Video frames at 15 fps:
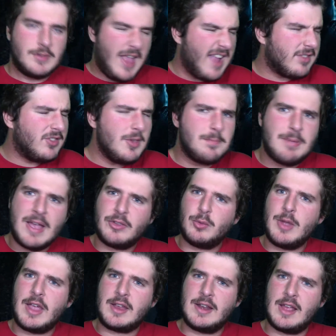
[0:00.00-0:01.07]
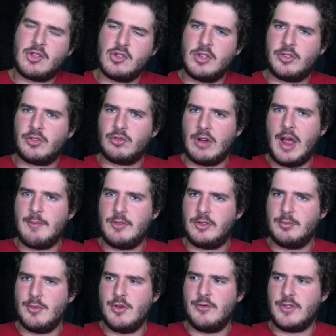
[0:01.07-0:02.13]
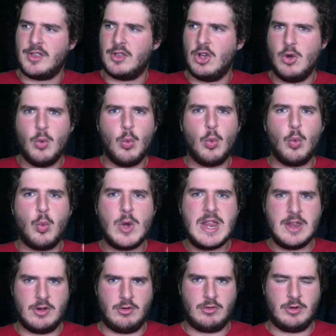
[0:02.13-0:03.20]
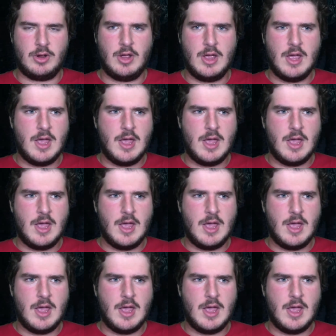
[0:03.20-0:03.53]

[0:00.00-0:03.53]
That's the best way I can actually describe this movie. Weird.